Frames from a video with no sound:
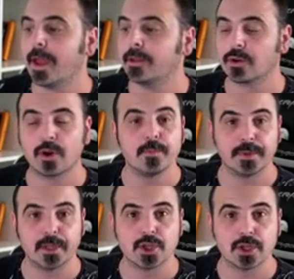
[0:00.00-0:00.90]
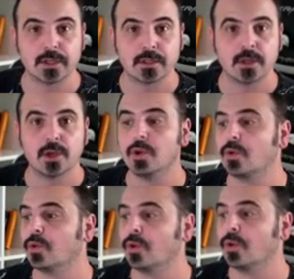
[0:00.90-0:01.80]
competitions, you
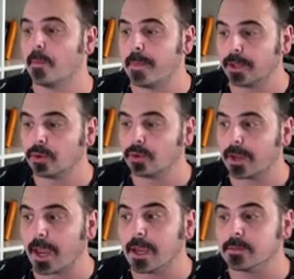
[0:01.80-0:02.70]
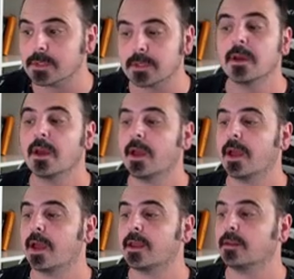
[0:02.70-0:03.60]
could bet on games
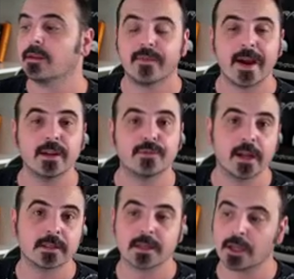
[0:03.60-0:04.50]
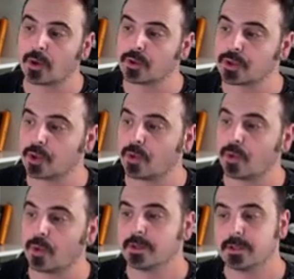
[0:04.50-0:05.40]
and invite friends and also
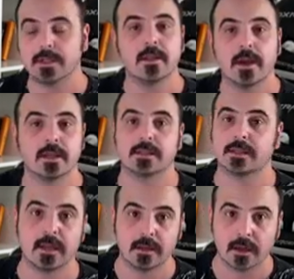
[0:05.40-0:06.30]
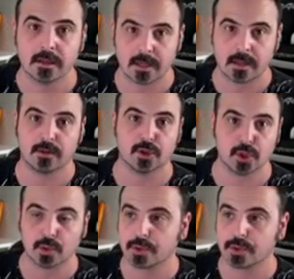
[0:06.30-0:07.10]
see the standings and the results.